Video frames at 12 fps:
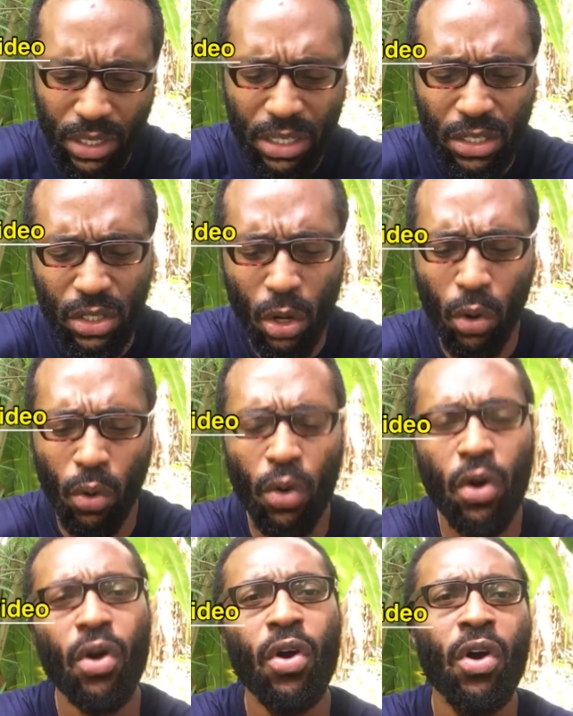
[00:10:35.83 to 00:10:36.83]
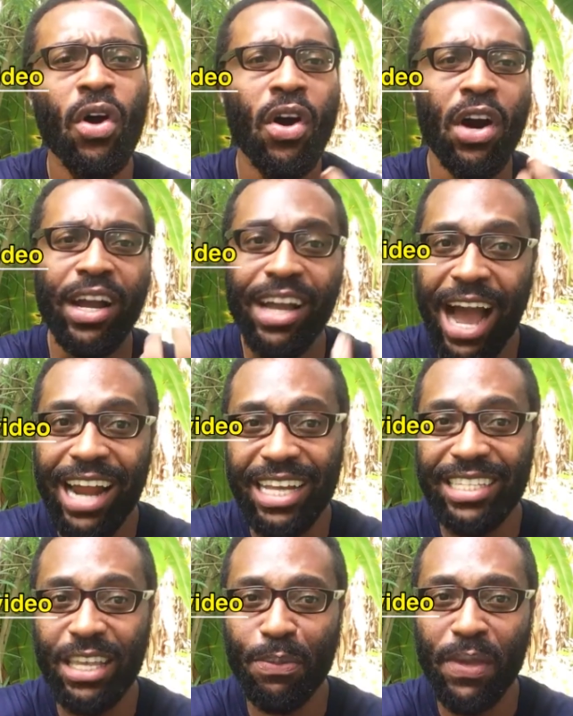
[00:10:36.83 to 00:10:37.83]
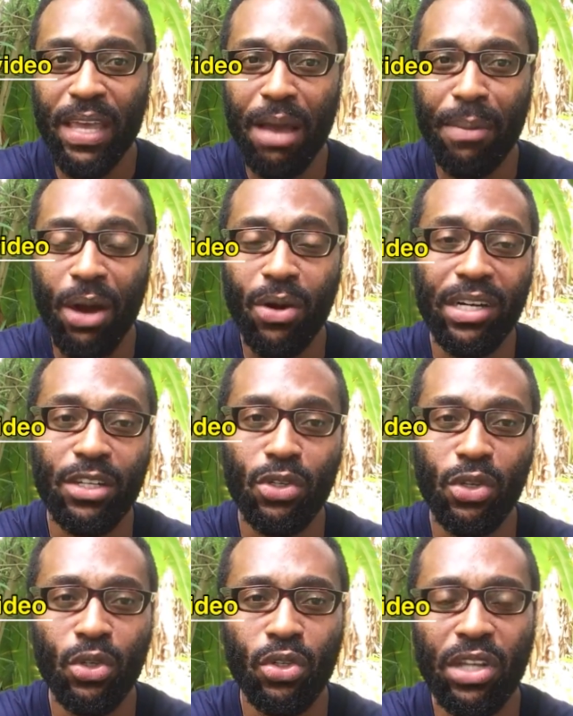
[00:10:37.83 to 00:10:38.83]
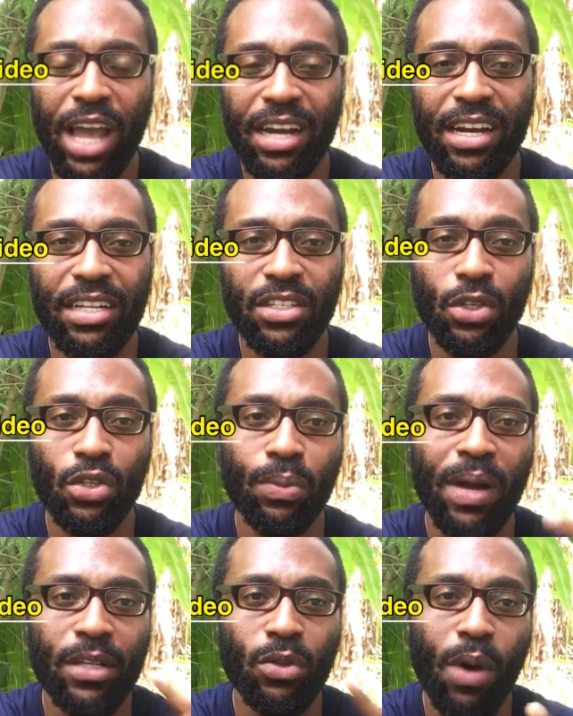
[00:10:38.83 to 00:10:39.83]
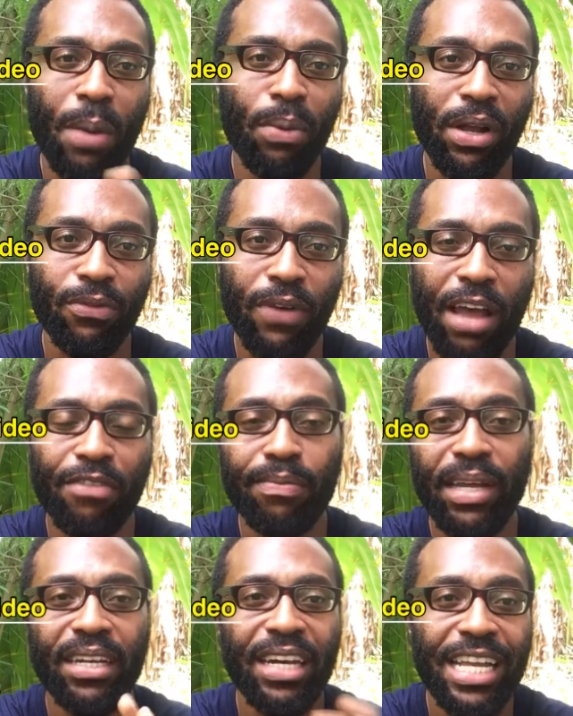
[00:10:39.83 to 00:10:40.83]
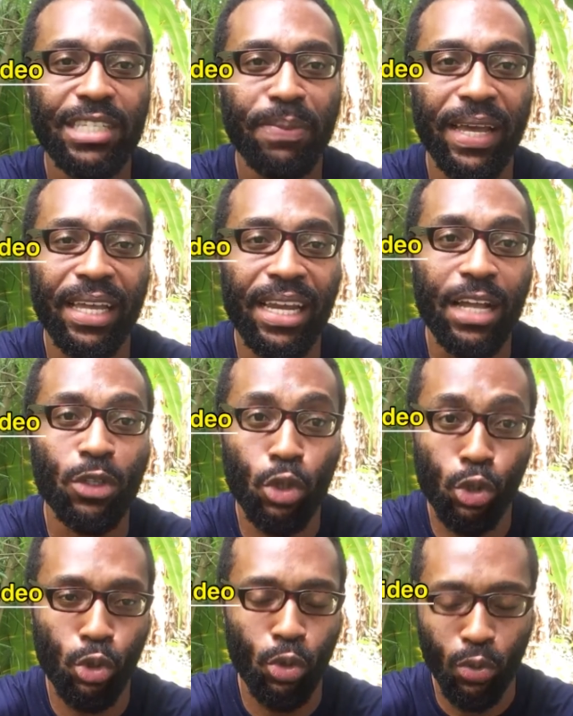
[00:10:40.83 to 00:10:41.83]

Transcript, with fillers: So Ghana CPM according to Headless YouTuber is 1.5, but let's peg it at 2.